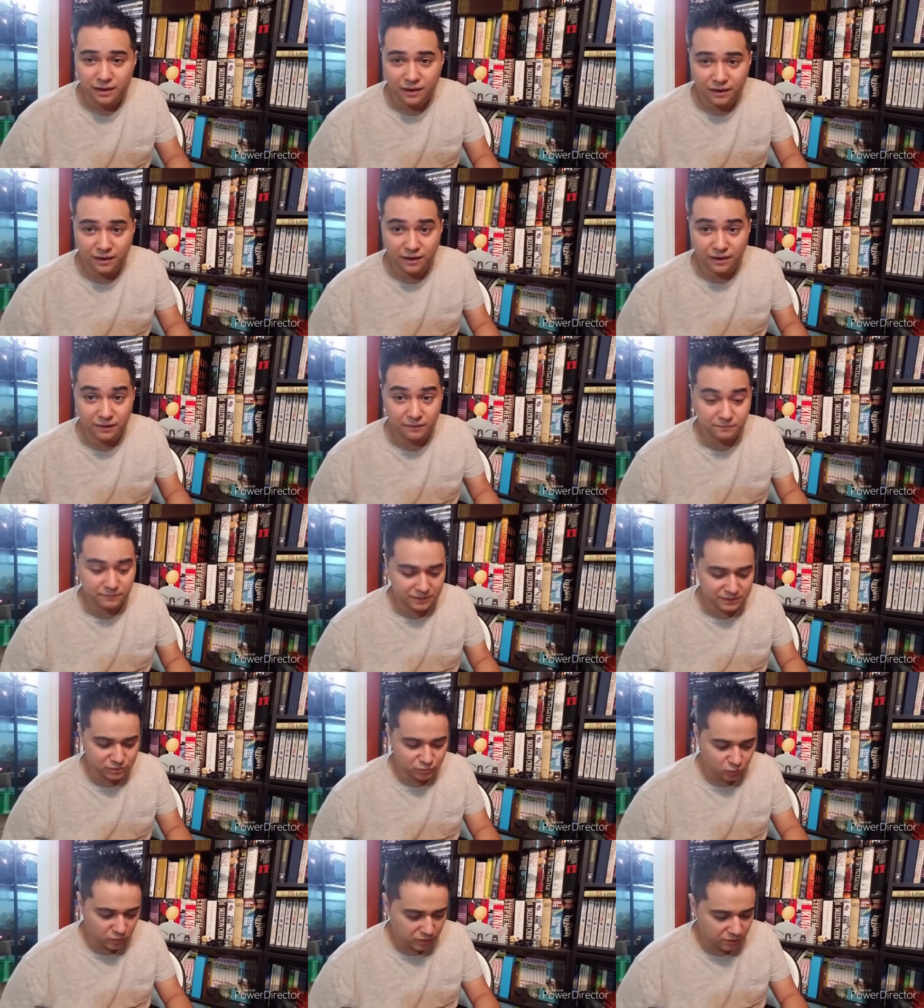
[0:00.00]
um,
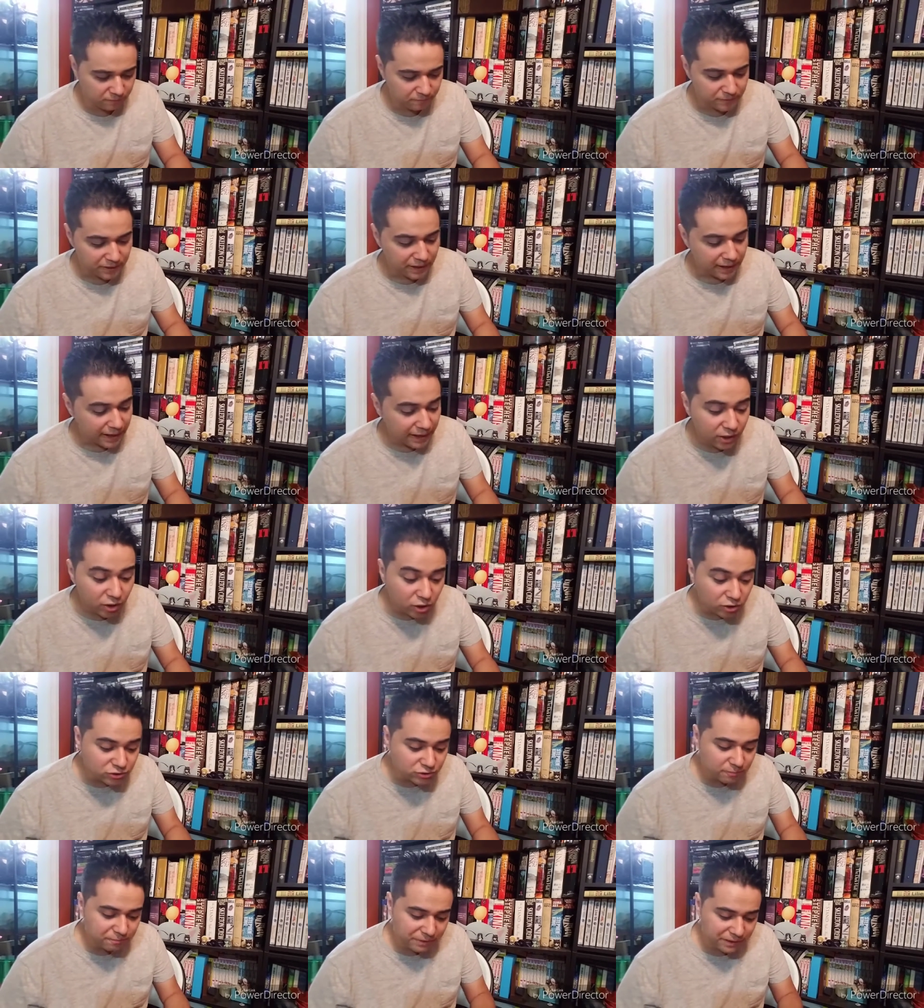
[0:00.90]
as well. I
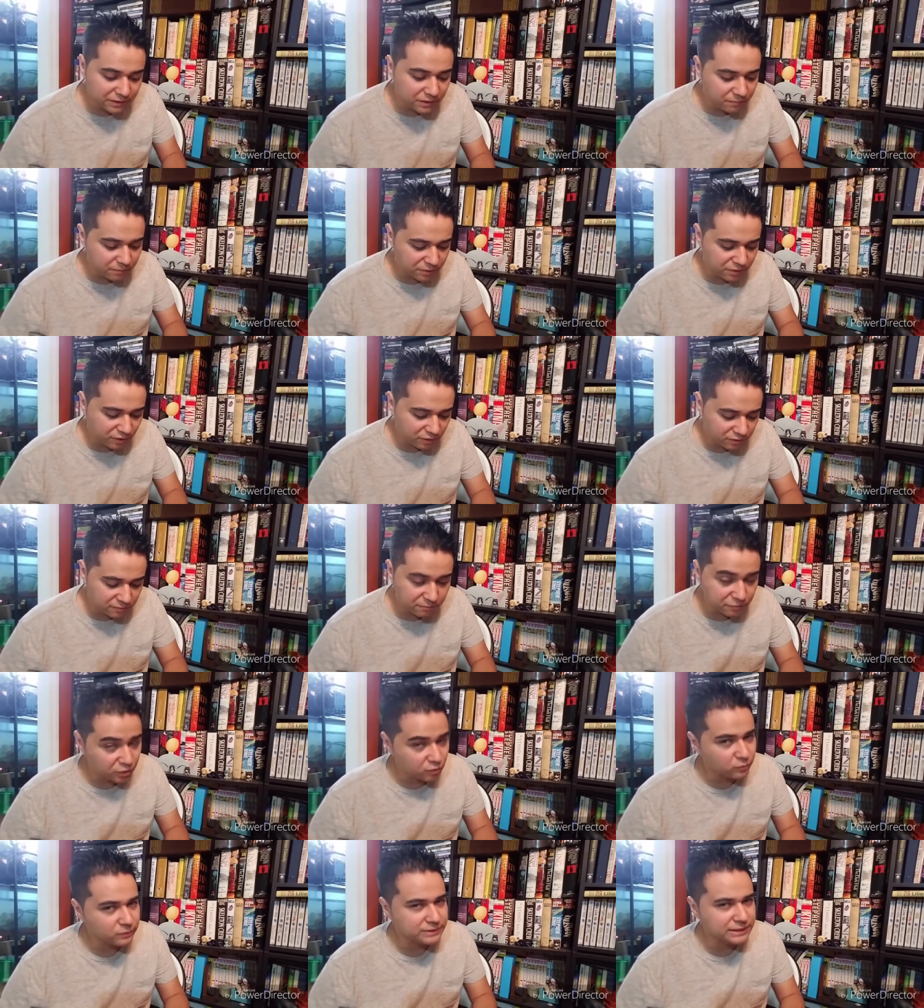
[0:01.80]
also picked up another
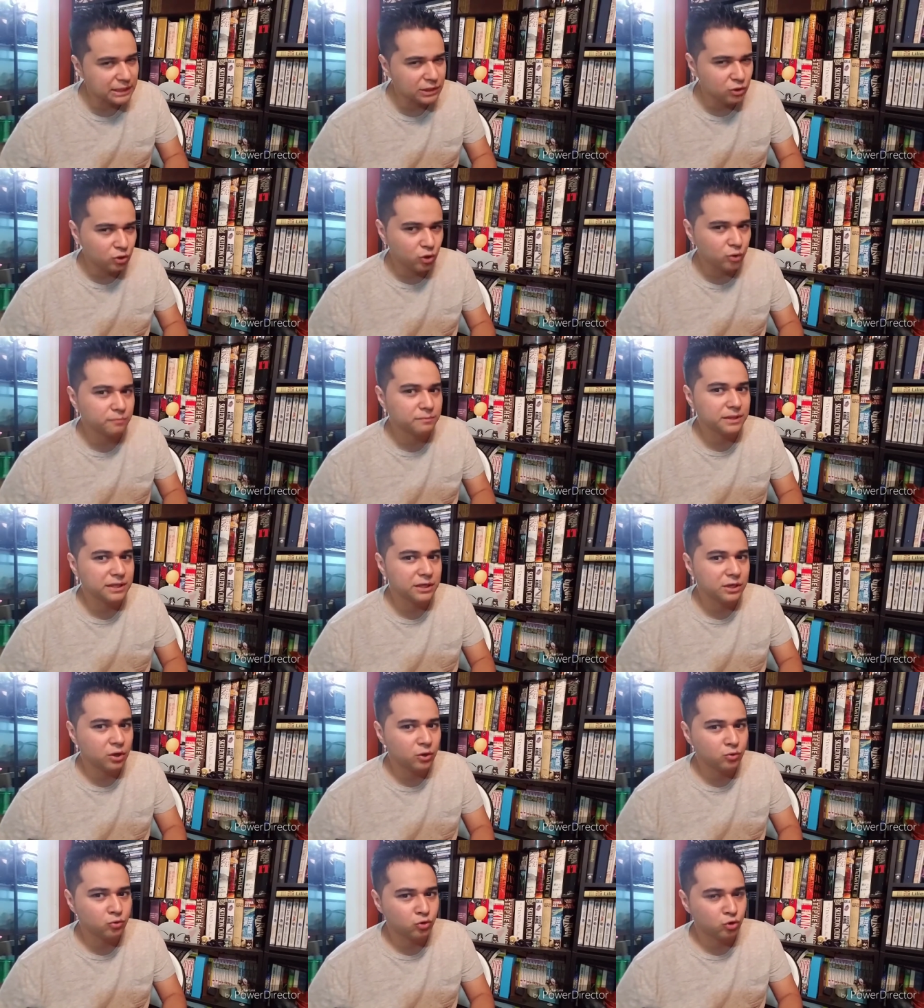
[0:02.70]
book, which I normally
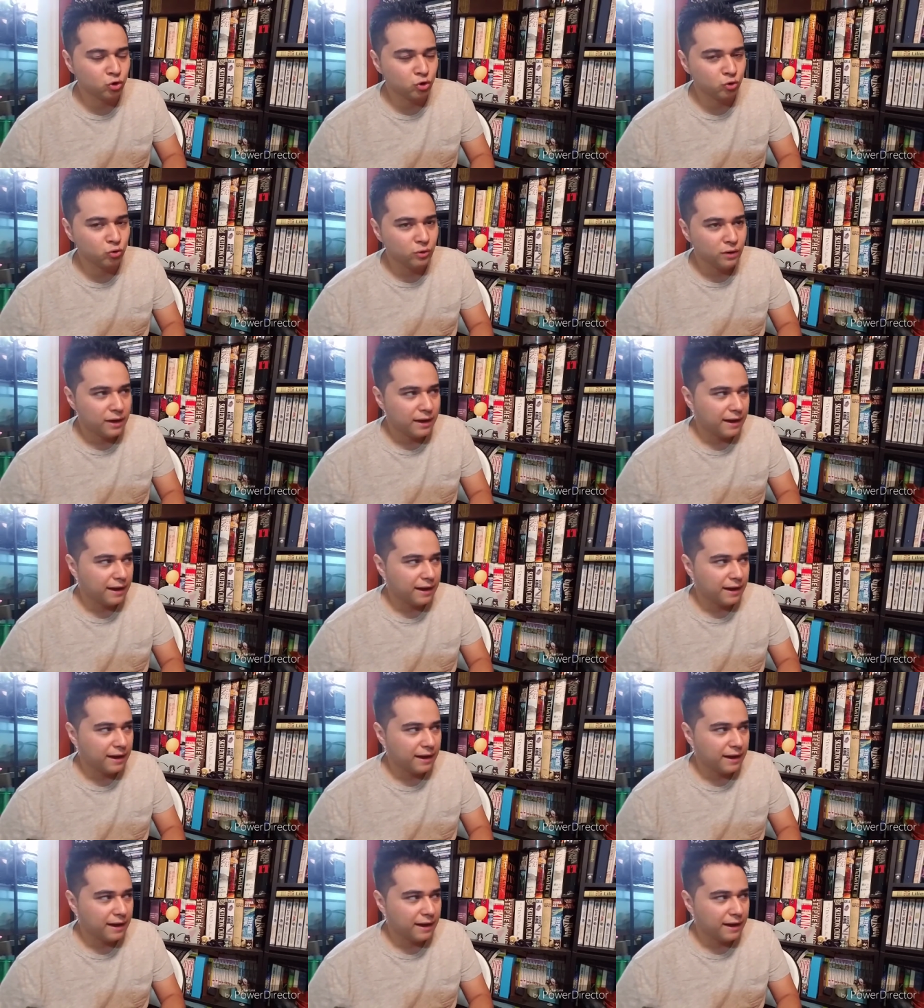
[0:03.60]
don't do.